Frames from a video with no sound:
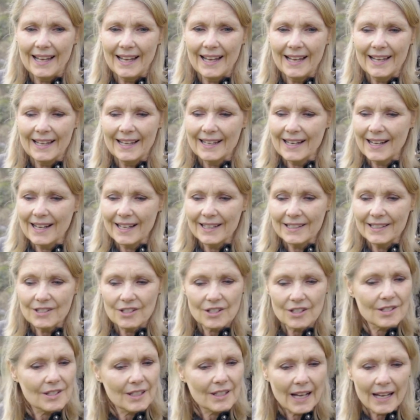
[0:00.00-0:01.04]
And I
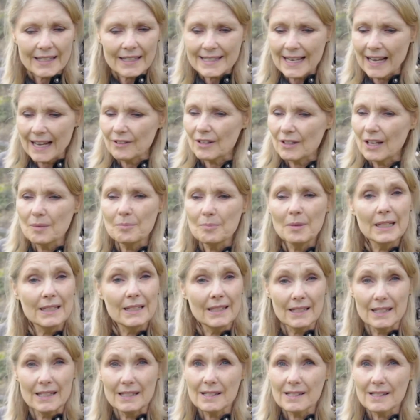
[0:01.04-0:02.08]
just got down on my
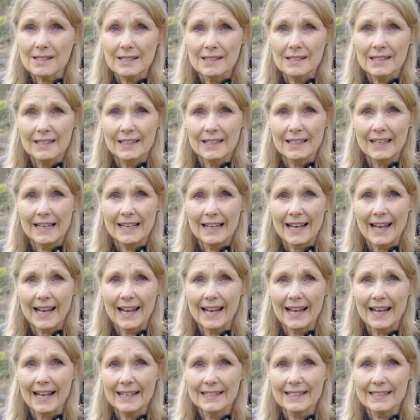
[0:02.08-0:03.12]
knees,
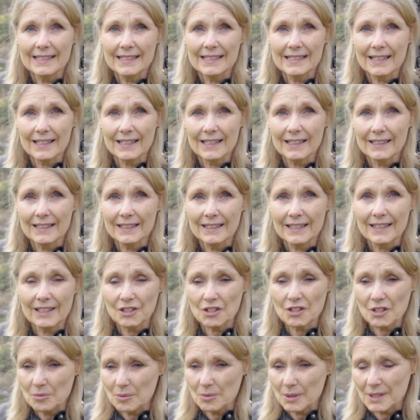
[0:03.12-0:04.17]
and
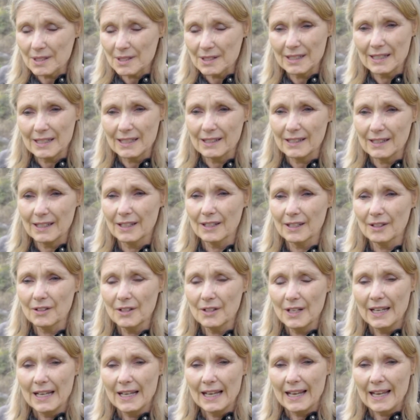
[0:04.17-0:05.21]
she was sitting there,
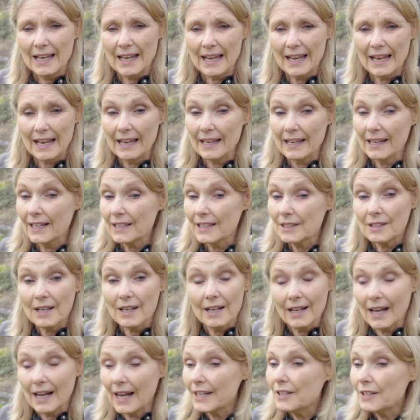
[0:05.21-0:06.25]
and
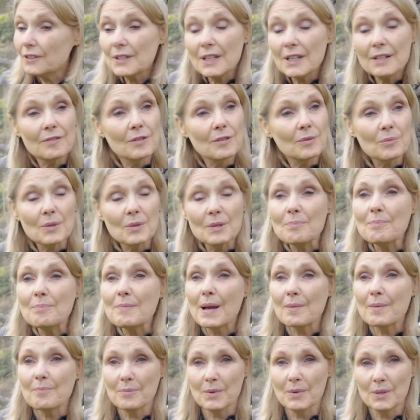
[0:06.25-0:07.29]
I don't even
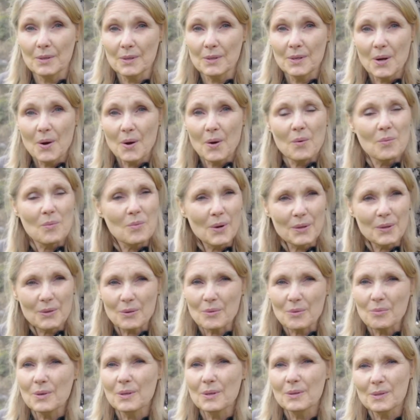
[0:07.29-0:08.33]
remember what
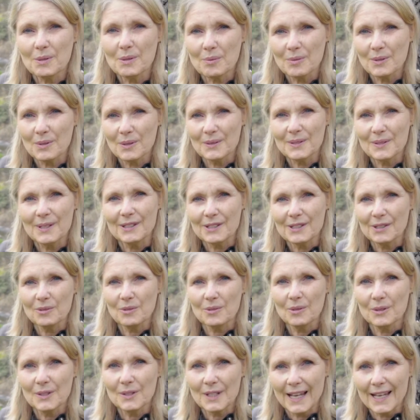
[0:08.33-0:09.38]
the words were that the
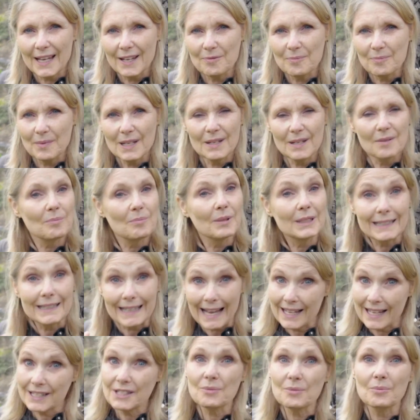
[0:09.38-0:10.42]
Lord gave me, but
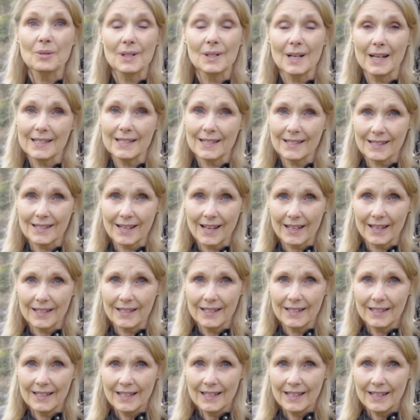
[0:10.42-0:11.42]
that's what I said.